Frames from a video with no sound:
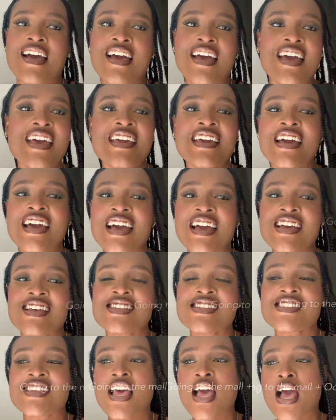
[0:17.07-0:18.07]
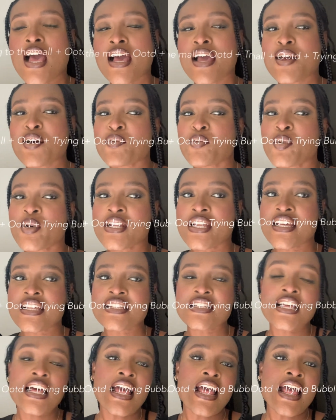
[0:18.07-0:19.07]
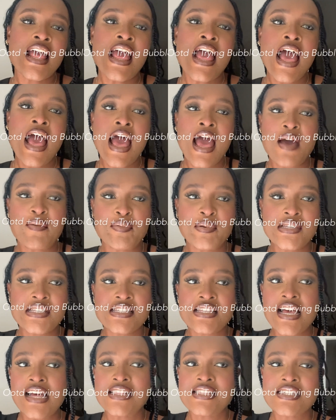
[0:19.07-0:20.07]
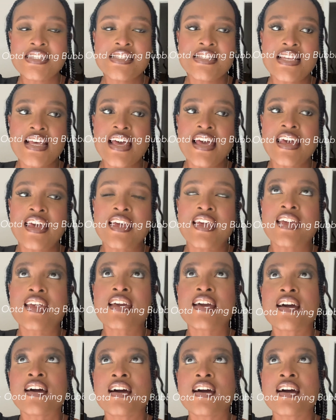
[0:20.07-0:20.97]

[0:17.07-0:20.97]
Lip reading: Hi guys, good morning. Happy Saturday.